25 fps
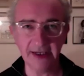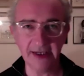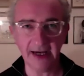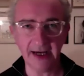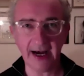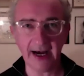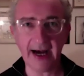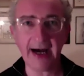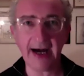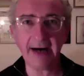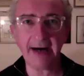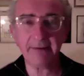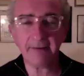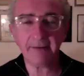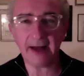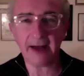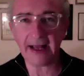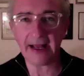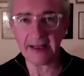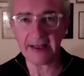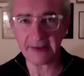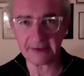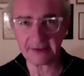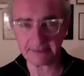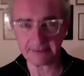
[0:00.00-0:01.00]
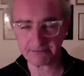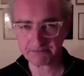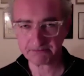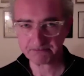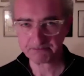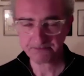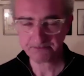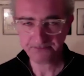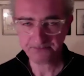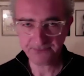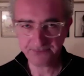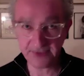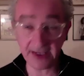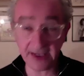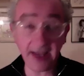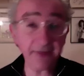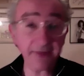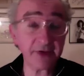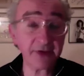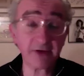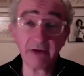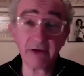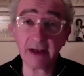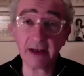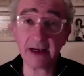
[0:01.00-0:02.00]
Um, and yeah, the
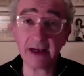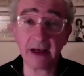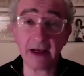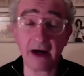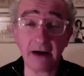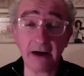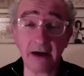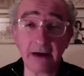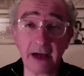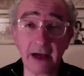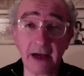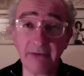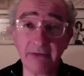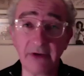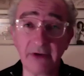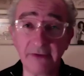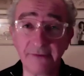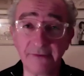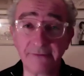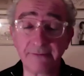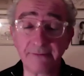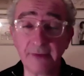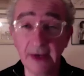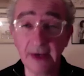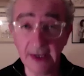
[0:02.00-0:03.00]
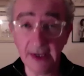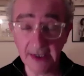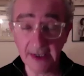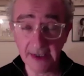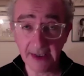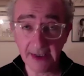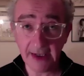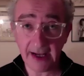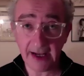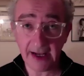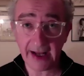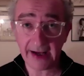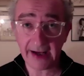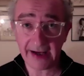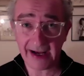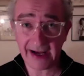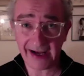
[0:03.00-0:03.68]
great library of